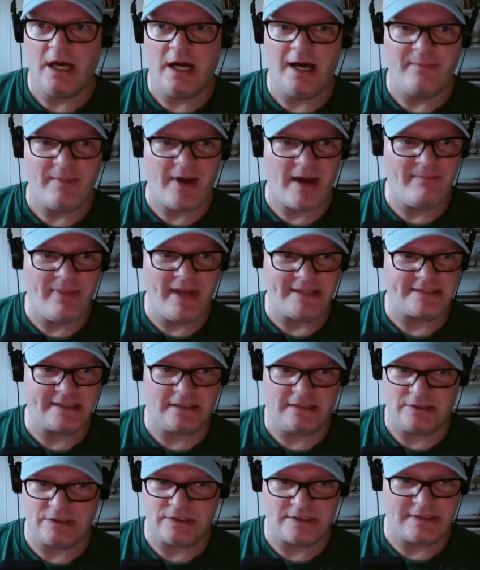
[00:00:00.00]
I
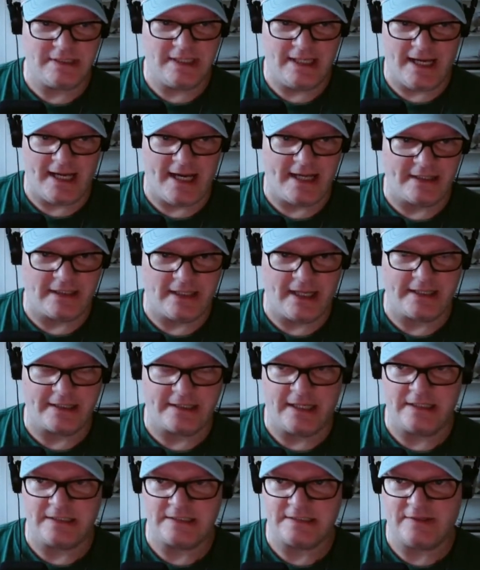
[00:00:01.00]
basically just did
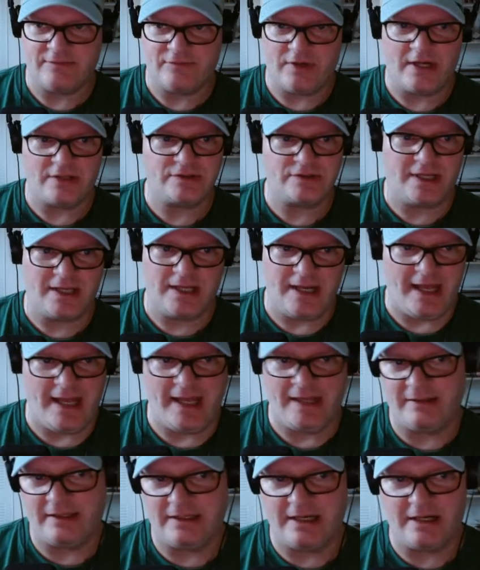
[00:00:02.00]
online kind of stuff that actually kind of
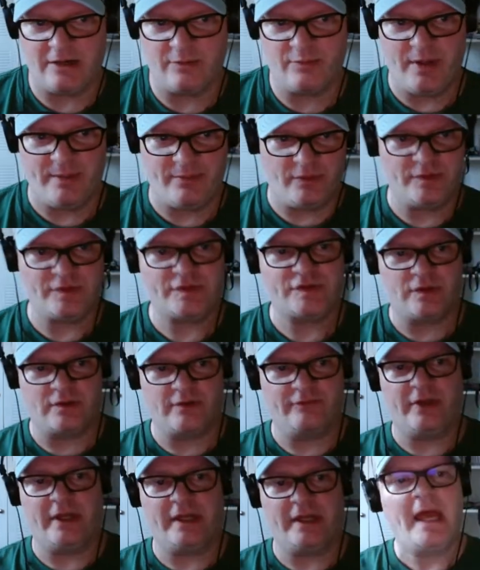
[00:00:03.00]
alienated people. It was
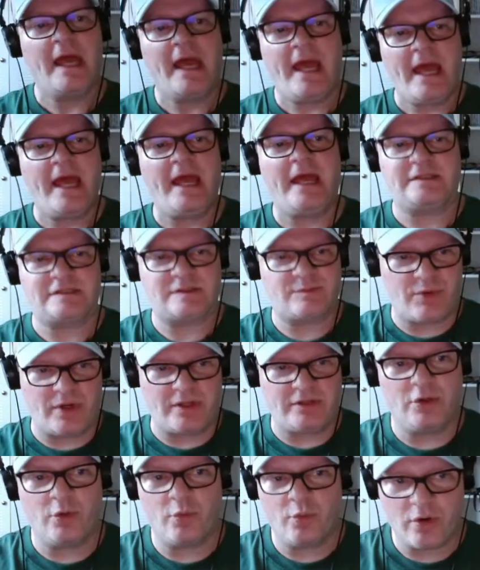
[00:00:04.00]
sort of like, hey,
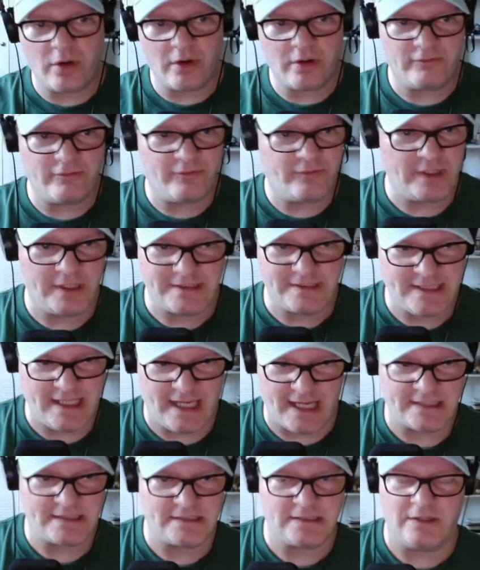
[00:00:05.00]
spread the word via
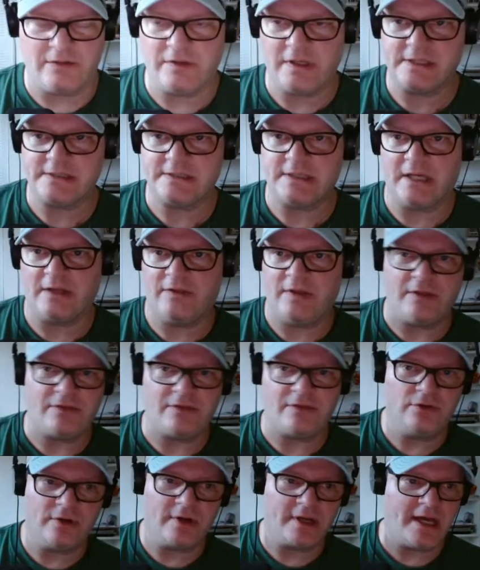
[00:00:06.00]
text and things like that
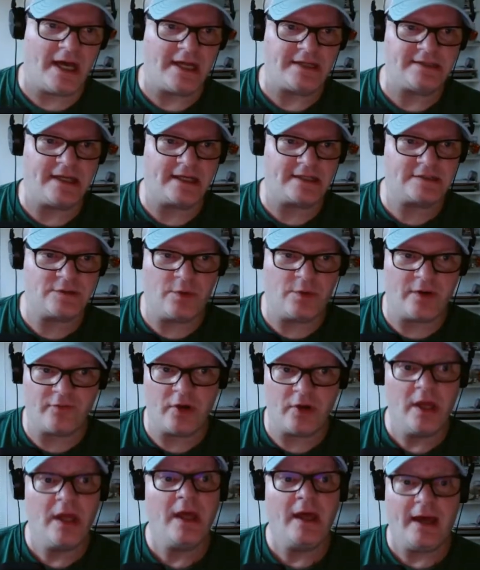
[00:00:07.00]
through your contacts or
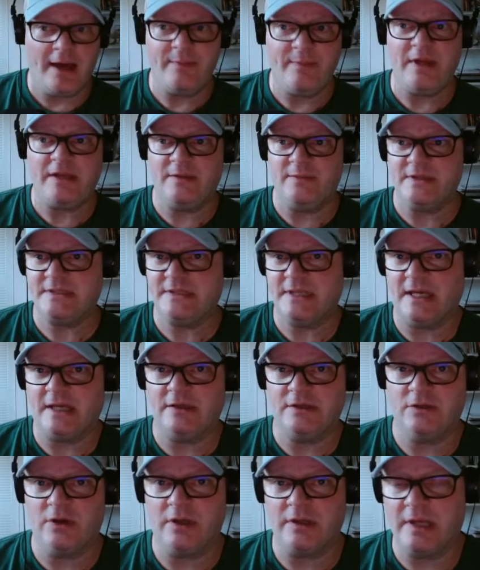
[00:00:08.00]
whatever. I made the mistake
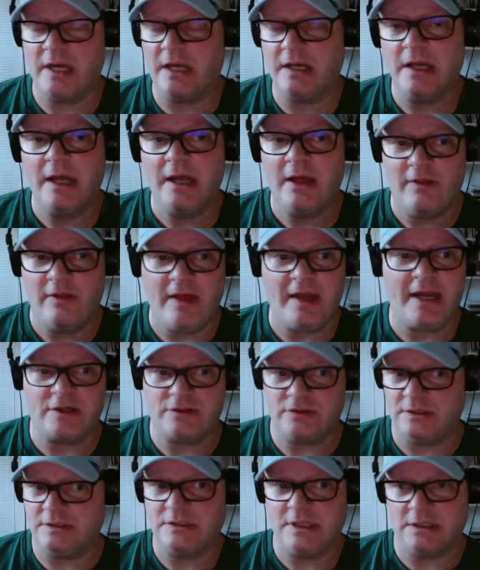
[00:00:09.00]
of doing that. That
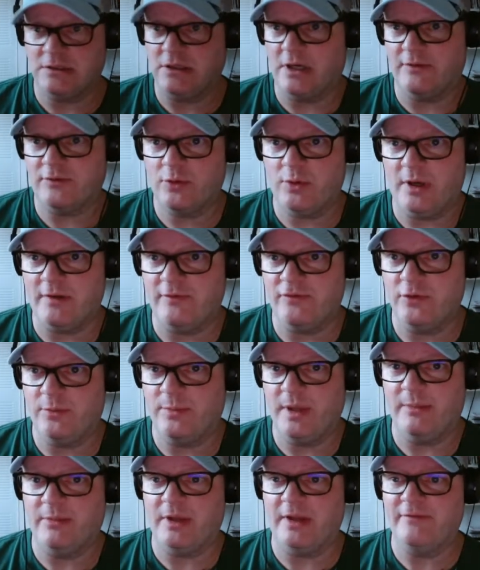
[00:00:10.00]
actually ticked off quite a few
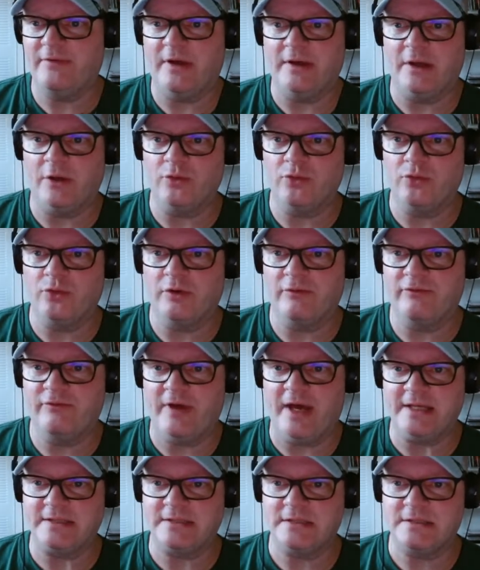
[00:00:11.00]
people. I found out real
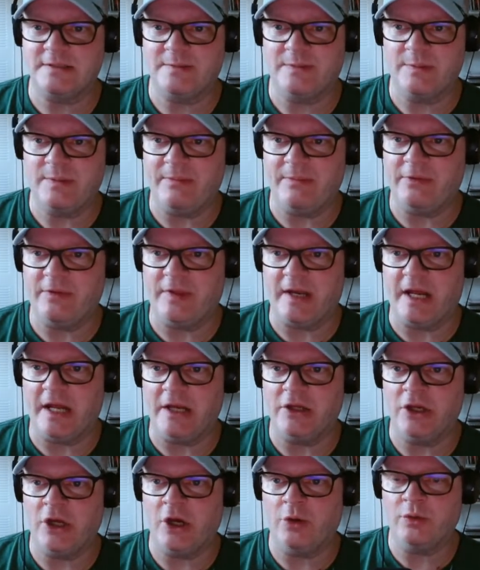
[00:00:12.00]
fast that some of the people that I
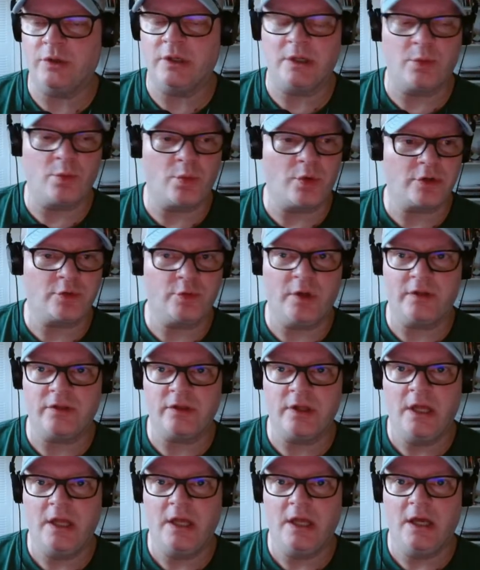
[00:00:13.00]
had known and worked with